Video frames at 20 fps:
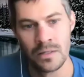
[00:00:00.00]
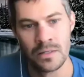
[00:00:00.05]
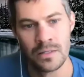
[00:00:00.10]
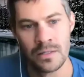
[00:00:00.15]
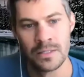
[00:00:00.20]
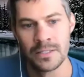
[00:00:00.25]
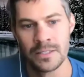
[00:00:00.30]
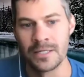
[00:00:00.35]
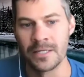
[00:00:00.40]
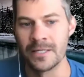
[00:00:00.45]

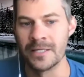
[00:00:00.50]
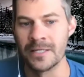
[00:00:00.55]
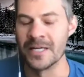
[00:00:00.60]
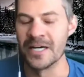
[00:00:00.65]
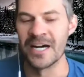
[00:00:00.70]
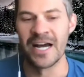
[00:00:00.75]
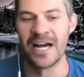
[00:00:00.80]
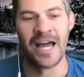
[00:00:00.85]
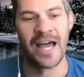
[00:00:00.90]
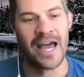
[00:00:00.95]
"The
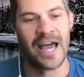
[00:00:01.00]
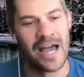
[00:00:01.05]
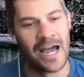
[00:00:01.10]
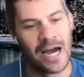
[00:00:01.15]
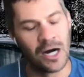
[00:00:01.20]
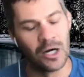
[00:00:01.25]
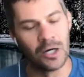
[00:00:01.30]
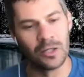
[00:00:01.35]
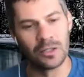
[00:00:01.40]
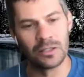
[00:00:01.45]

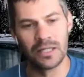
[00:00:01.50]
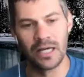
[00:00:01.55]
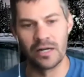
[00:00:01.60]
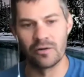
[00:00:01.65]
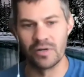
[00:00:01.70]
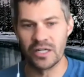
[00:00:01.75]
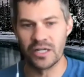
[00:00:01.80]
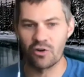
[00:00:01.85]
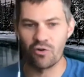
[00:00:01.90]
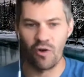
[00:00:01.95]
hell," Henry
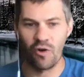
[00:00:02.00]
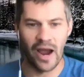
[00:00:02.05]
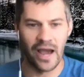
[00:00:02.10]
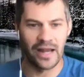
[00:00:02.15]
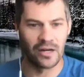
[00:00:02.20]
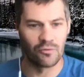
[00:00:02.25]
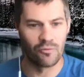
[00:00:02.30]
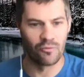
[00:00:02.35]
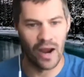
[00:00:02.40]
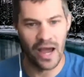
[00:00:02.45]
cried in
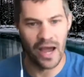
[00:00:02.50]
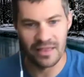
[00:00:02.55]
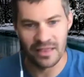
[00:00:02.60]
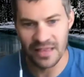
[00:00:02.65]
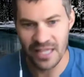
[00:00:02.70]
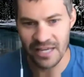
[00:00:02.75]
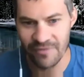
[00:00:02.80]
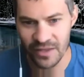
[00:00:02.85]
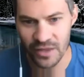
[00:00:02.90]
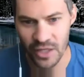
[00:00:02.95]
wrath,
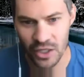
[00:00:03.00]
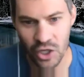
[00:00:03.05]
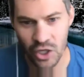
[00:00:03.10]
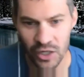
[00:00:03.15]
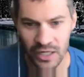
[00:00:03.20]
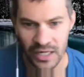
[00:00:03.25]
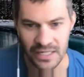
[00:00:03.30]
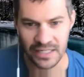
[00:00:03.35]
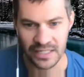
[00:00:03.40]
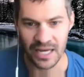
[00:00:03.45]
leaving the cooking
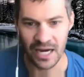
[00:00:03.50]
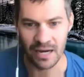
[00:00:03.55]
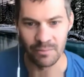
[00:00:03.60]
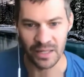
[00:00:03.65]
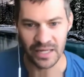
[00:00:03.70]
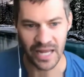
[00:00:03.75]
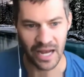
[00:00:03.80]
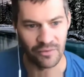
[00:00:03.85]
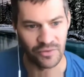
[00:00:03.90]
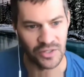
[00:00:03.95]
to come and
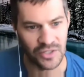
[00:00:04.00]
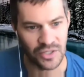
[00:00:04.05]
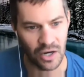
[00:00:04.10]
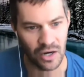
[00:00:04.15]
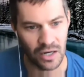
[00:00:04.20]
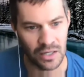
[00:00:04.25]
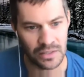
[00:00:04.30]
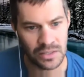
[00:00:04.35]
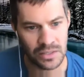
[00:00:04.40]
count the dogs.